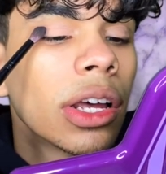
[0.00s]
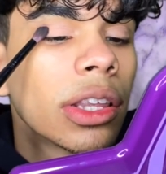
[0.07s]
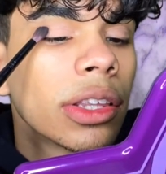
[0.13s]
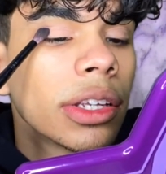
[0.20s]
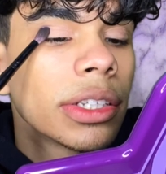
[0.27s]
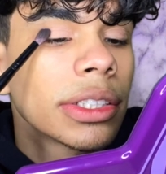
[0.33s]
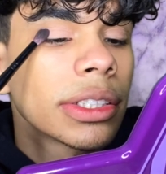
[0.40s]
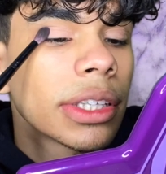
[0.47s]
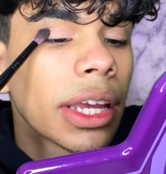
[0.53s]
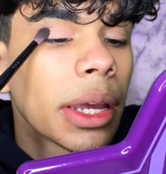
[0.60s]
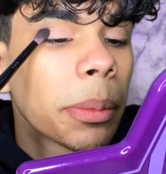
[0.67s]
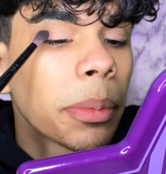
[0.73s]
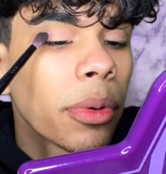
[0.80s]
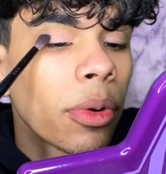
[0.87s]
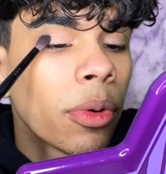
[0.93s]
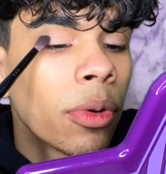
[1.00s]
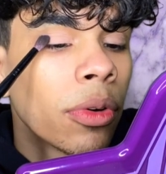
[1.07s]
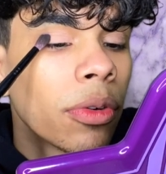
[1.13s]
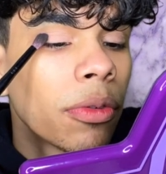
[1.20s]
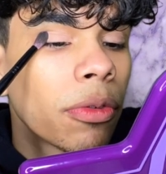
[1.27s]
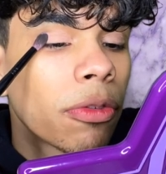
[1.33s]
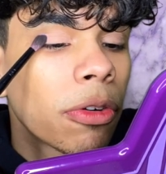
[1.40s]
the staple
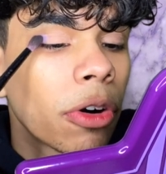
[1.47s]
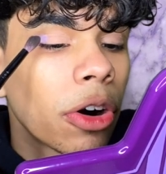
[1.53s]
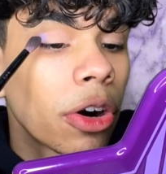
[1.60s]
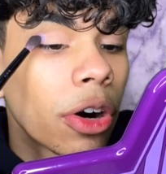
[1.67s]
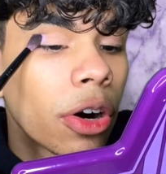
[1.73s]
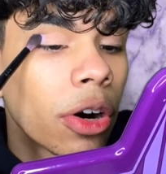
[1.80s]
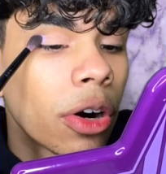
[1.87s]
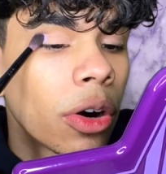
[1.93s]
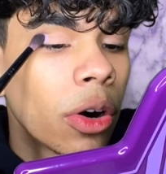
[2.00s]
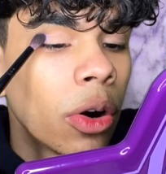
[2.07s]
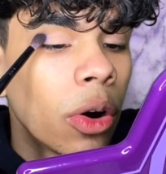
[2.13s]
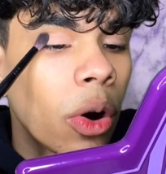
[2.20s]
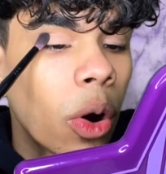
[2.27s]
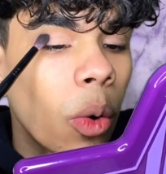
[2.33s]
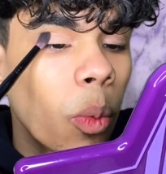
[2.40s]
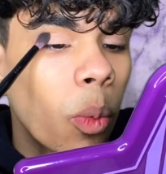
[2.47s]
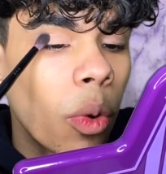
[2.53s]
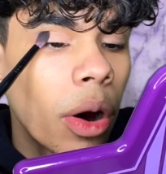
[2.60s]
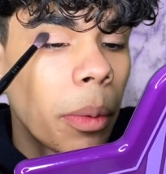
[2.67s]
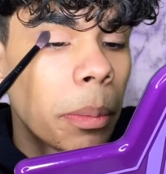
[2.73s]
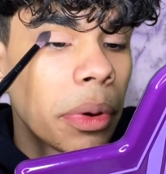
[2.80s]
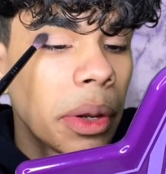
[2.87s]
for
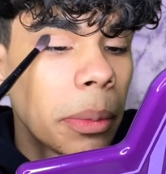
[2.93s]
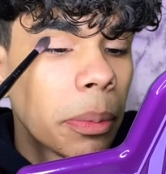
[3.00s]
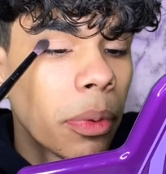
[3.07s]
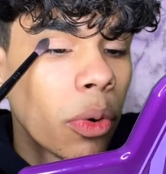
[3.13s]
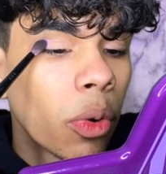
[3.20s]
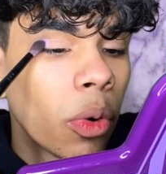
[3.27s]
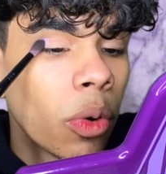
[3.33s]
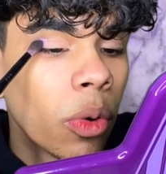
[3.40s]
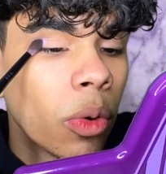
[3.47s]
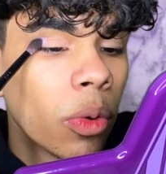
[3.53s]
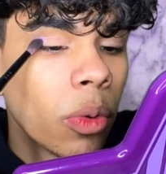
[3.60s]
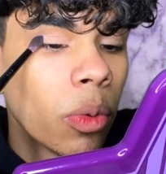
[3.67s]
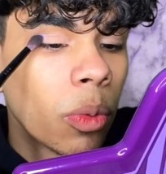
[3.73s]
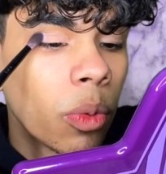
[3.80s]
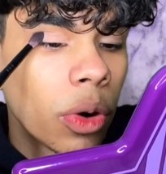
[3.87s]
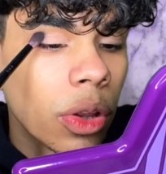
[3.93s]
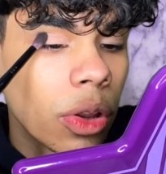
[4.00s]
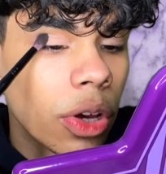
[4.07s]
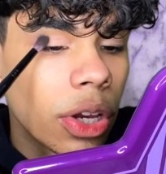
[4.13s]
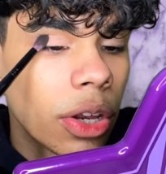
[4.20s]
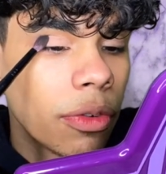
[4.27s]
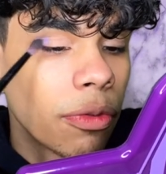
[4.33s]
what people were
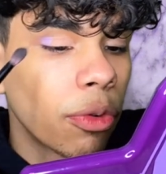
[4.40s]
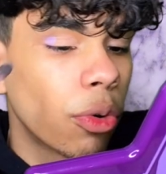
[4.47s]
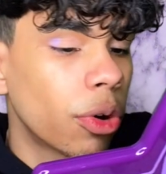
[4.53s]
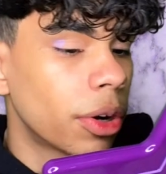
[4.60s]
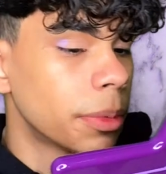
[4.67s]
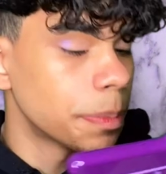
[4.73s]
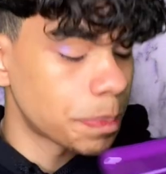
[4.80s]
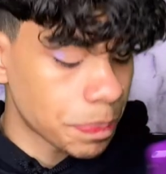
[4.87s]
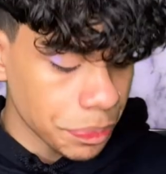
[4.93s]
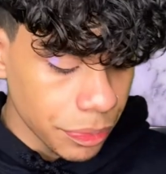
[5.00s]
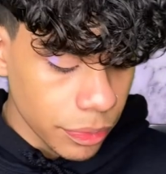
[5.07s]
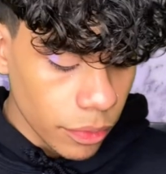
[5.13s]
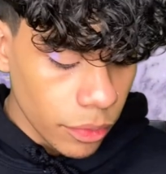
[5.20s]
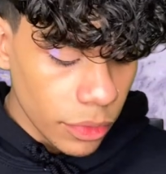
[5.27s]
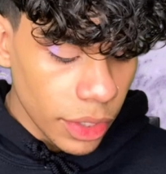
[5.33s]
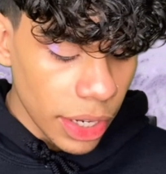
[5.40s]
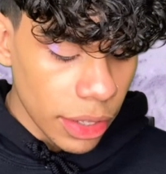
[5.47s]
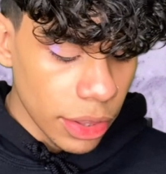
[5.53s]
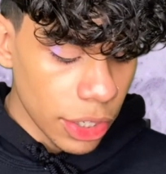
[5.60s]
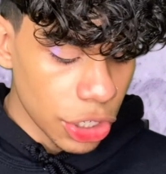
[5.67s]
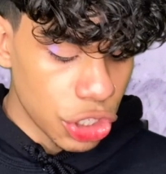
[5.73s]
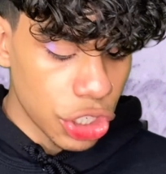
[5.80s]
looking for.
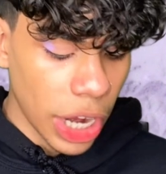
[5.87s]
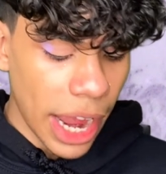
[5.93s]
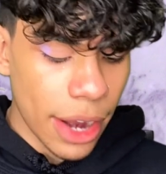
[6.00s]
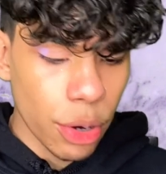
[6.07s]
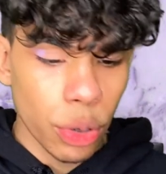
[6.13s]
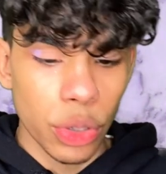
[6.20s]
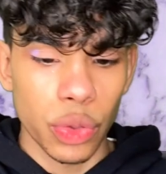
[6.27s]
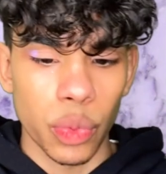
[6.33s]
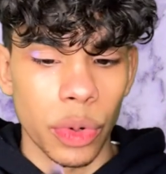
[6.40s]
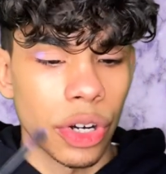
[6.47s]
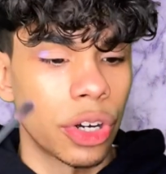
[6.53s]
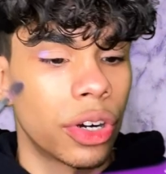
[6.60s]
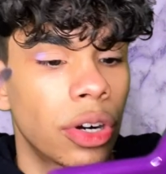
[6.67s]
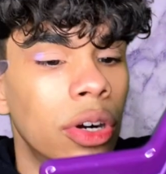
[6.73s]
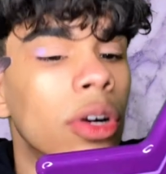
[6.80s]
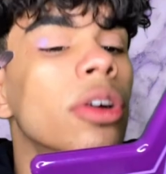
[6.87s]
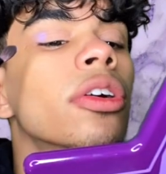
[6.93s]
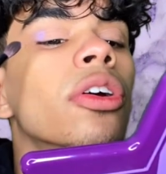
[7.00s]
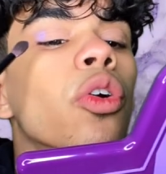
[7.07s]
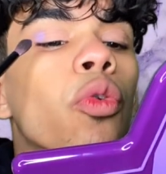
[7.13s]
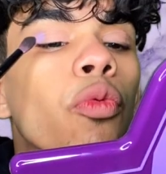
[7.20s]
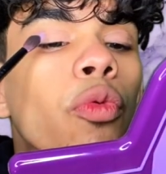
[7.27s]
The shadows were
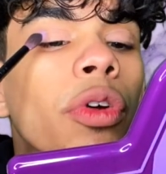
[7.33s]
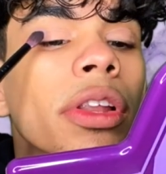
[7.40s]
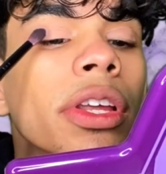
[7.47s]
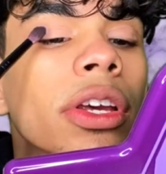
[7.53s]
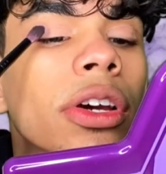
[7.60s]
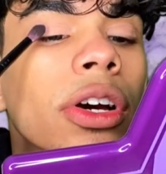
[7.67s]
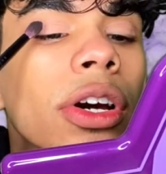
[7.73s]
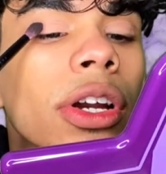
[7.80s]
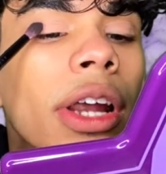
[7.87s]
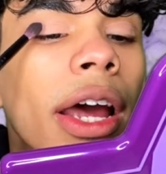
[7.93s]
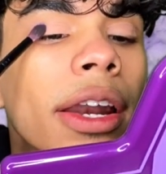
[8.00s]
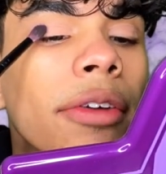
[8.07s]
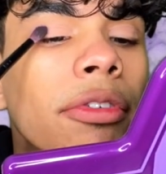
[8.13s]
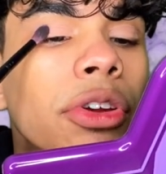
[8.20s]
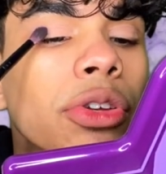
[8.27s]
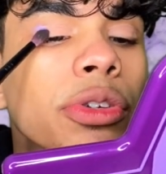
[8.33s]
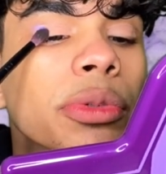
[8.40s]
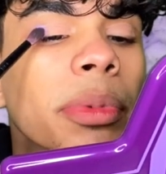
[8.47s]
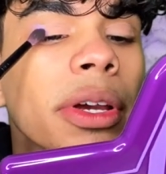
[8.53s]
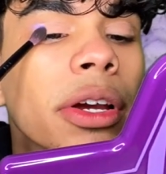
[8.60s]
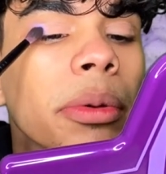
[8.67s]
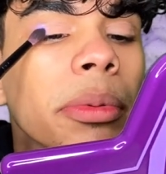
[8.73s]
really good. I never used
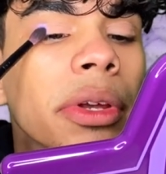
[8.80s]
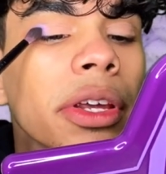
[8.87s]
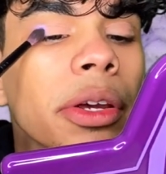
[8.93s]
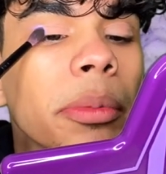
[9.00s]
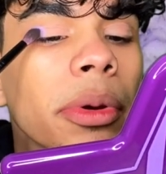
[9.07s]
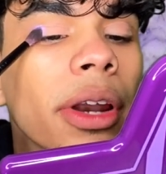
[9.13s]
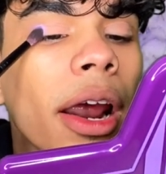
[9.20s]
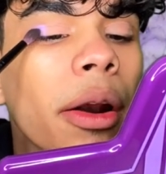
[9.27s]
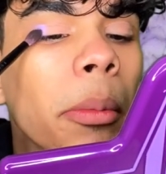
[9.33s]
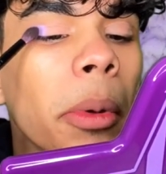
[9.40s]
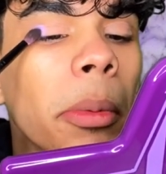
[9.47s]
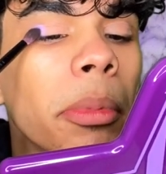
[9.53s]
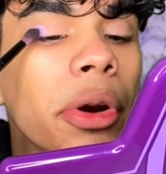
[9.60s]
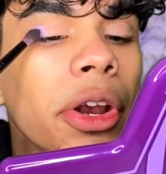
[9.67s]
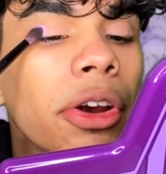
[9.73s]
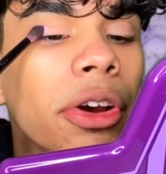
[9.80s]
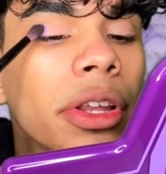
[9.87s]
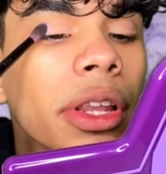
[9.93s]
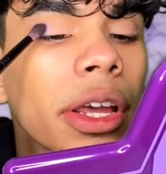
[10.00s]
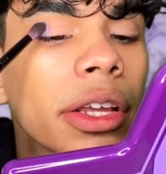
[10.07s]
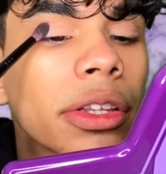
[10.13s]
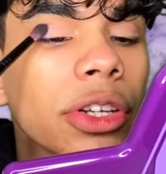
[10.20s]
Makeup Geek, but I remember hearing
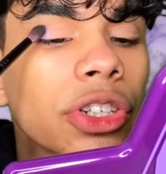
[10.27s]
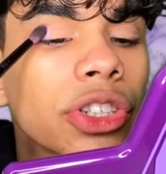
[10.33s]
like the